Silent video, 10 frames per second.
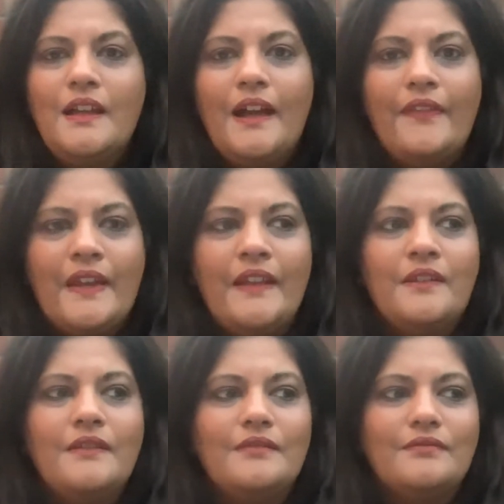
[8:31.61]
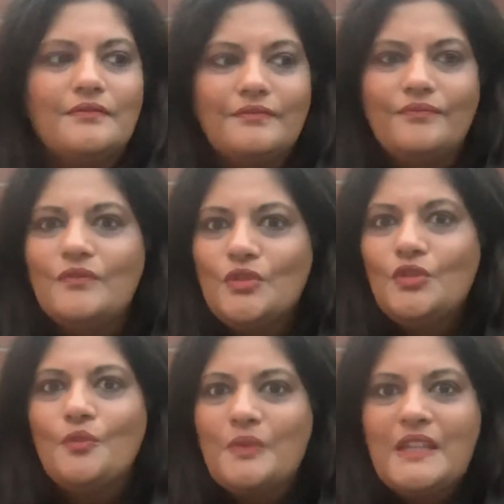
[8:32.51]
and then
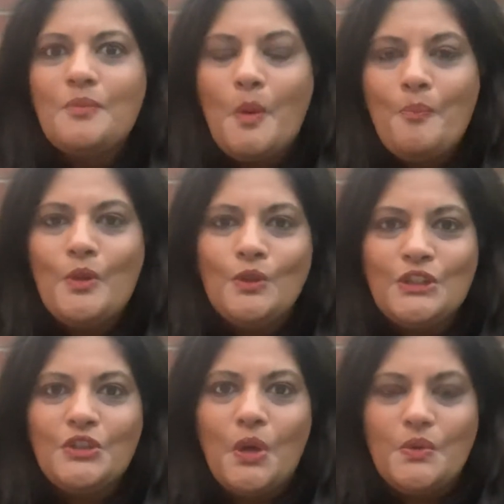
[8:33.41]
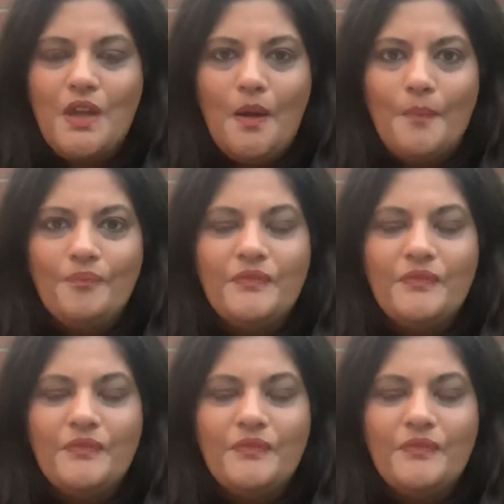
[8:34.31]
you keep on building those up,